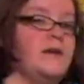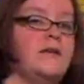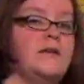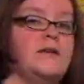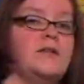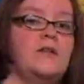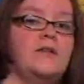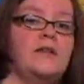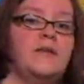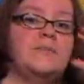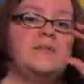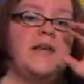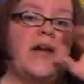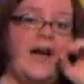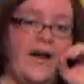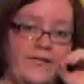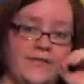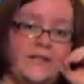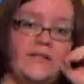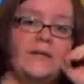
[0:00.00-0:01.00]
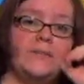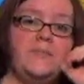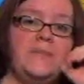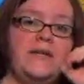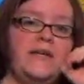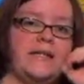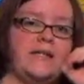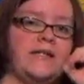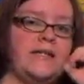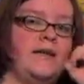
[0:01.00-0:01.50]
your lips have to
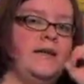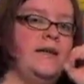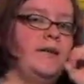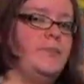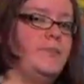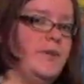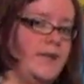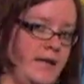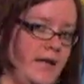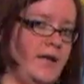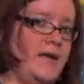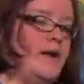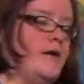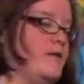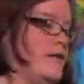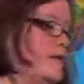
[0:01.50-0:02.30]
meet, but then air